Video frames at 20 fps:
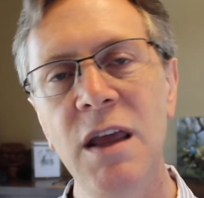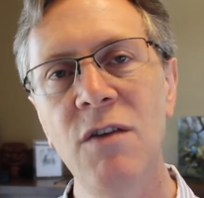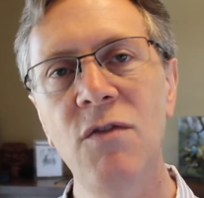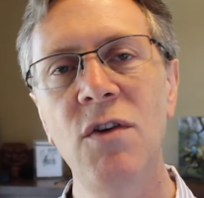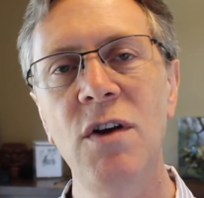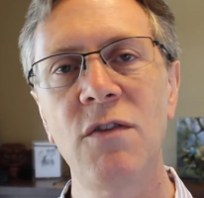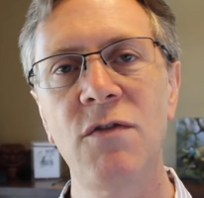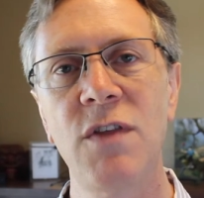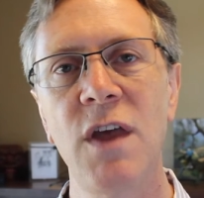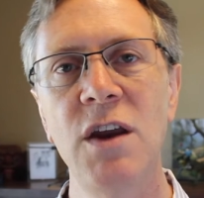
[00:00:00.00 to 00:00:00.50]

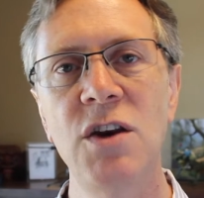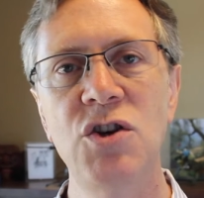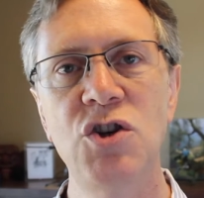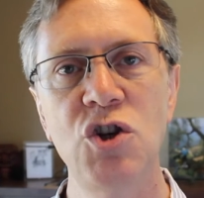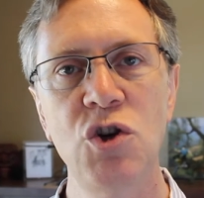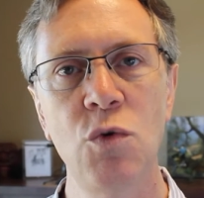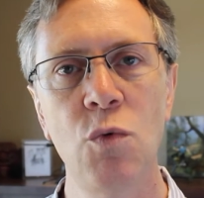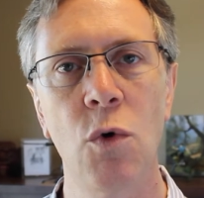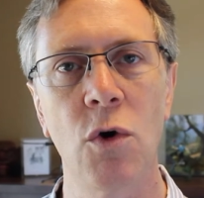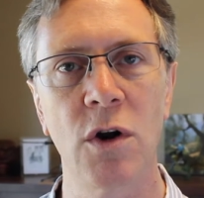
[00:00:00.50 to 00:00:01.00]
even if they
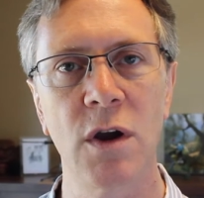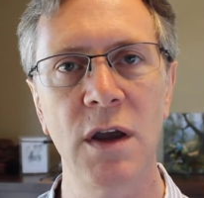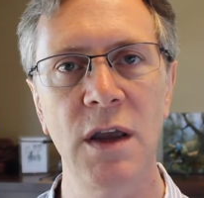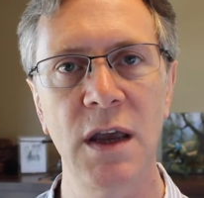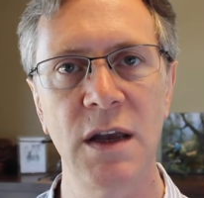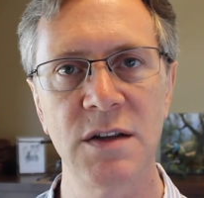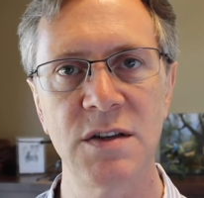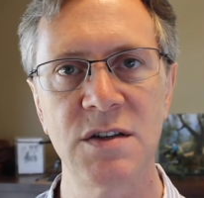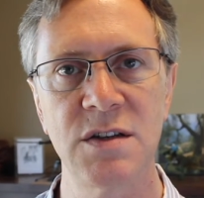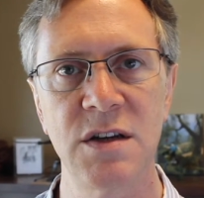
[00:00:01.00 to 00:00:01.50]
do work
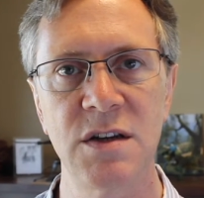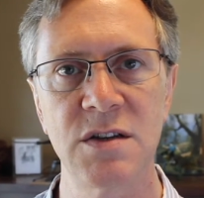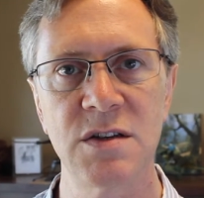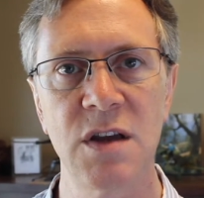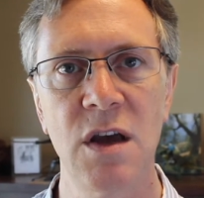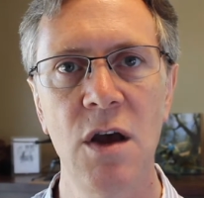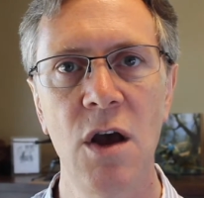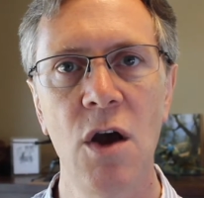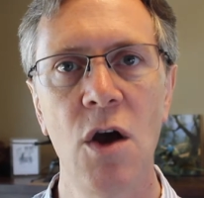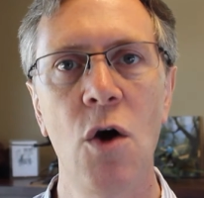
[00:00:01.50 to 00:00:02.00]
against
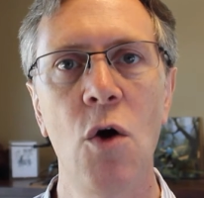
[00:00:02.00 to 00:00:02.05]
us,